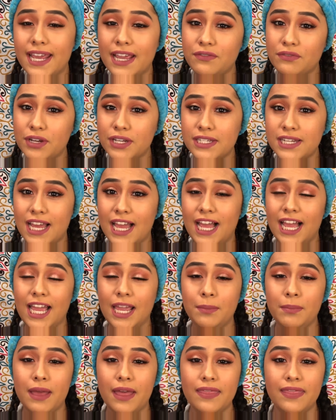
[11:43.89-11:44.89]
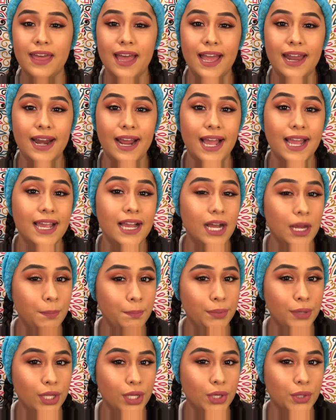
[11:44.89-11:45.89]
every time that I
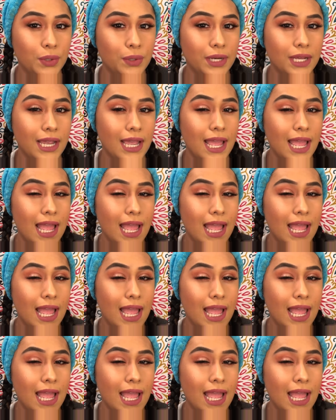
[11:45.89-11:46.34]
upload,